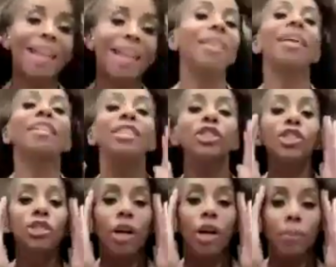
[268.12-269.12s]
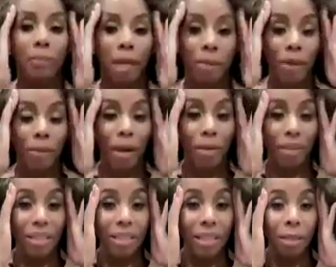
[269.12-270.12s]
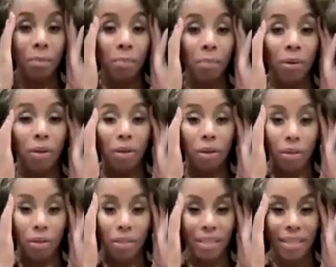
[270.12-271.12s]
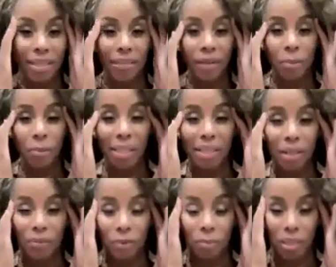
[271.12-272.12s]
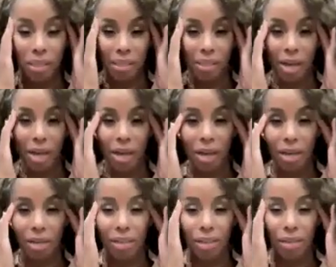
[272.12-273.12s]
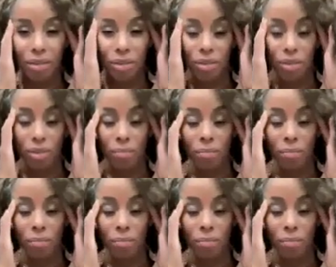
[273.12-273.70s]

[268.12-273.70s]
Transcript: and I like to start maybe around the temples, just giving myself a massage.